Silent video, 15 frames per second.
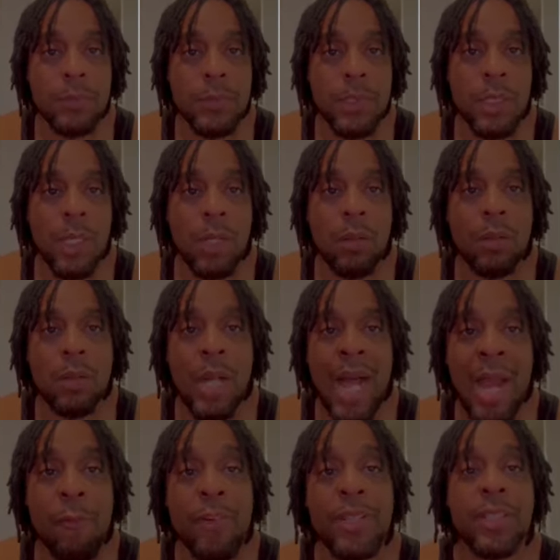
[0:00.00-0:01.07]
You know,
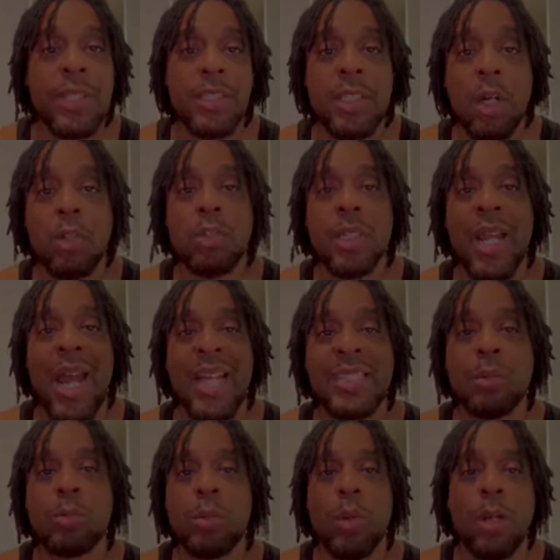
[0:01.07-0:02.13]
I originally told you guys it
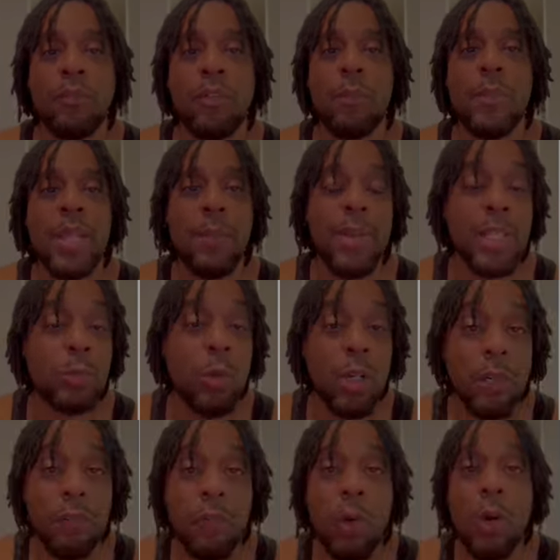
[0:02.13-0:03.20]
was working for me, but it's
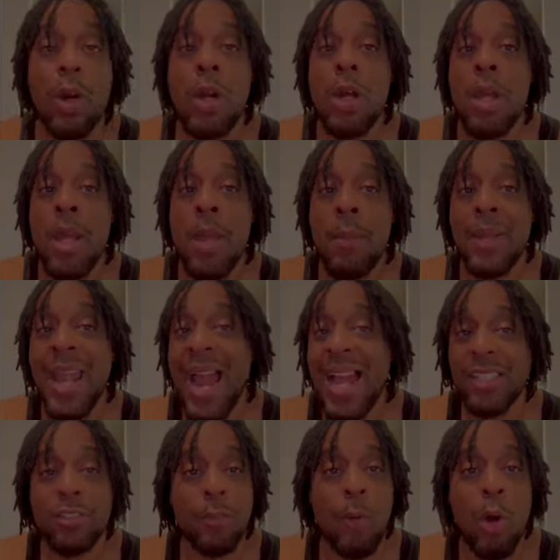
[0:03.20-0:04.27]
working for
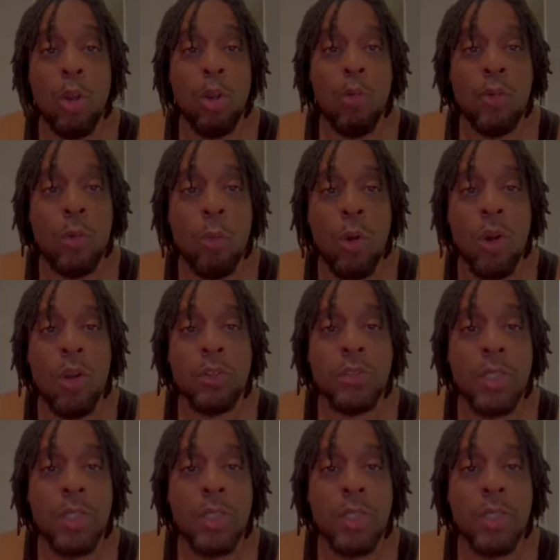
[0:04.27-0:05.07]
guys from all over the world.